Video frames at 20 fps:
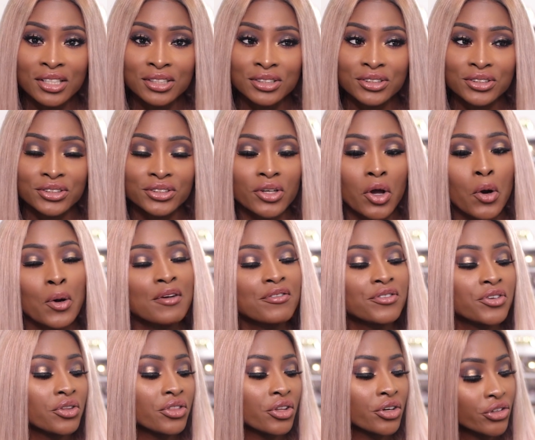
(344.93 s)
so
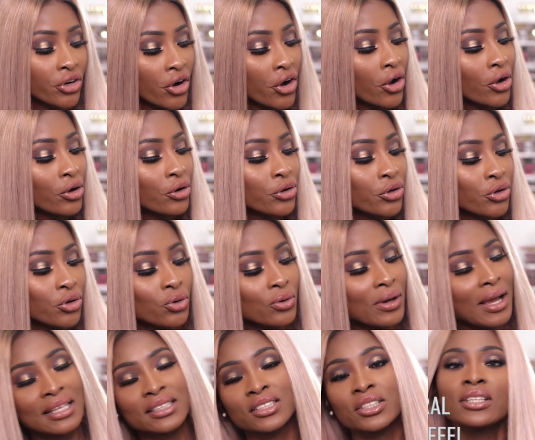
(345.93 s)
if you're the girl
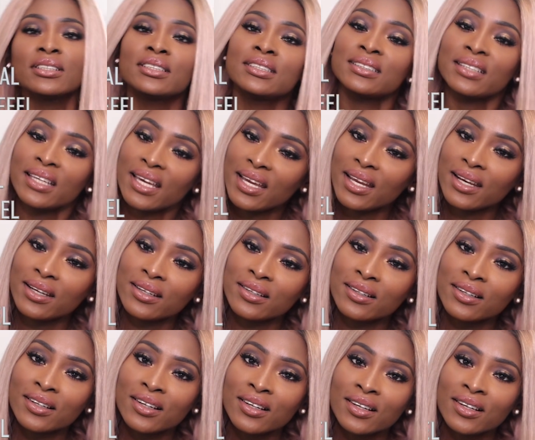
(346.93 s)
who has good skin